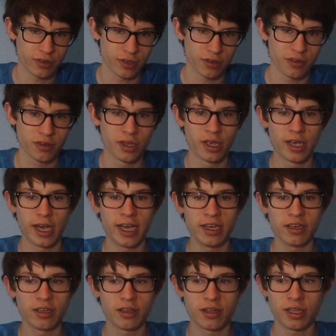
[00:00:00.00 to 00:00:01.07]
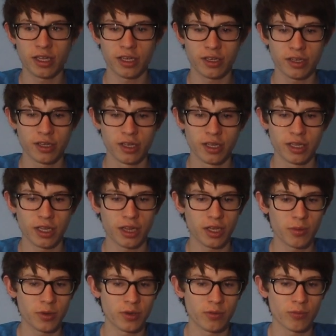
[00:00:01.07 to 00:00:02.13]
since I didn't think that they
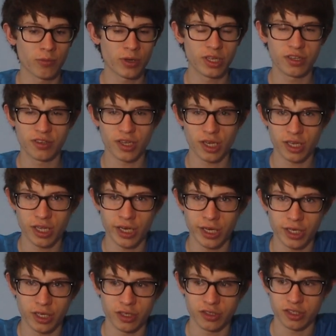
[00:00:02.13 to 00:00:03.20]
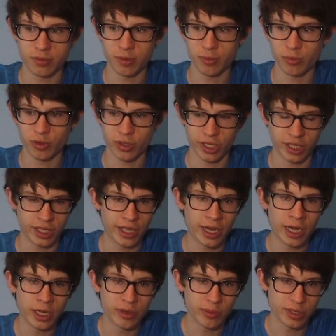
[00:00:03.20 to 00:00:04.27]
would redesign the icons to be more like the
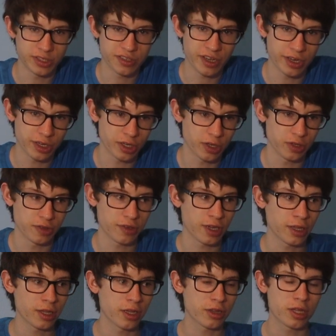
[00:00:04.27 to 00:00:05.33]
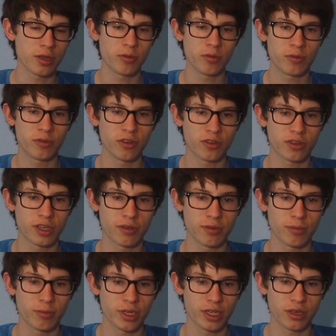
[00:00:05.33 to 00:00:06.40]
iOS icons. I thought they would just give
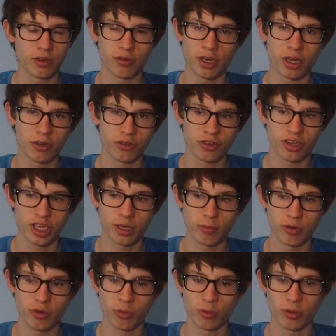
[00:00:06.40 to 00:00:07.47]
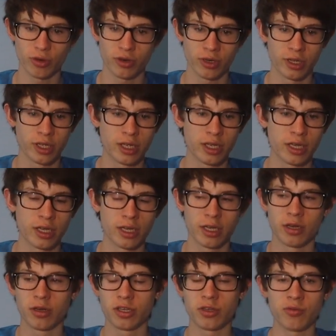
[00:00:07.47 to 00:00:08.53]
them like a new color scheme or
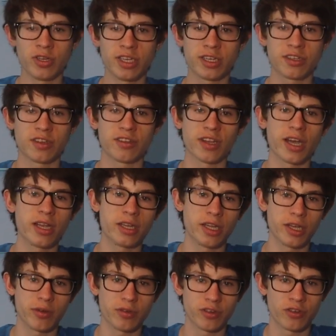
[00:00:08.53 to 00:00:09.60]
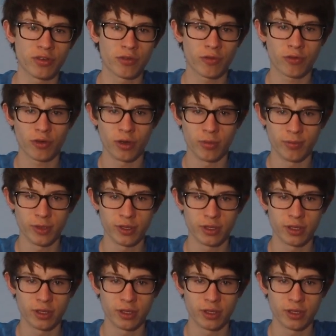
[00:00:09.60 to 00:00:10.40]
unique design language from,